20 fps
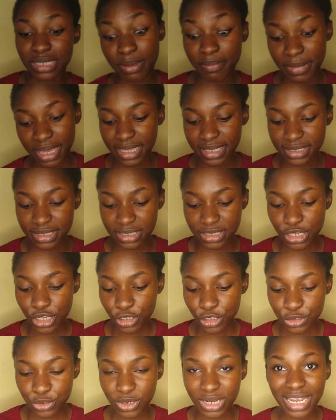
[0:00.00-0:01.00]
might.
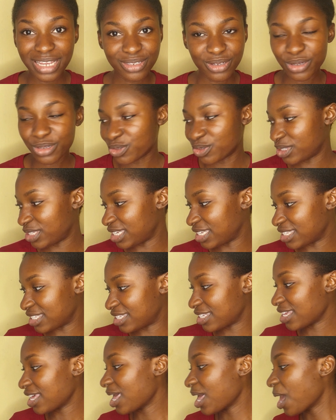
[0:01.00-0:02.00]
So that's all you need.
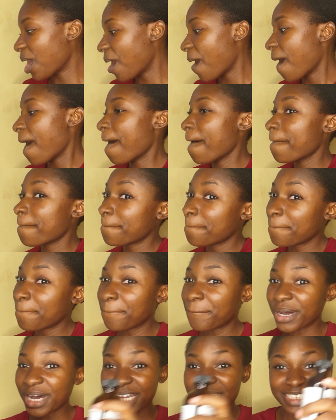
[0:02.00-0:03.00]

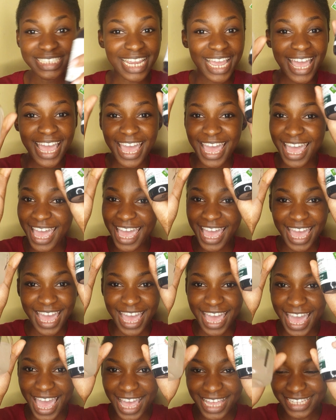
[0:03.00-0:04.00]

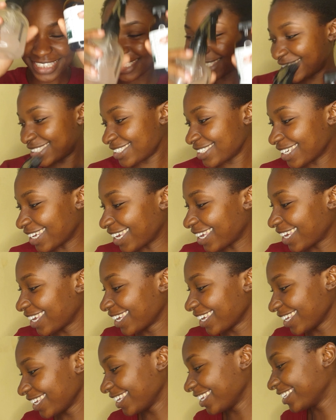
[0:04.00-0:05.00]
Budget.
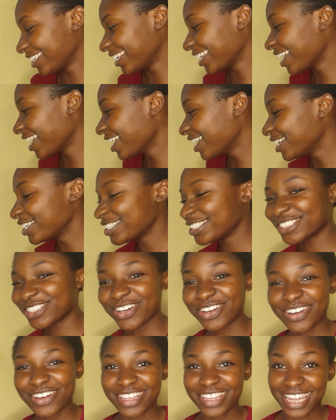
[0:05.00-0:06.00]

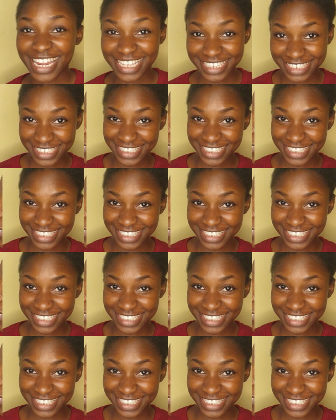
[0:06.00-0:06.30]
So let's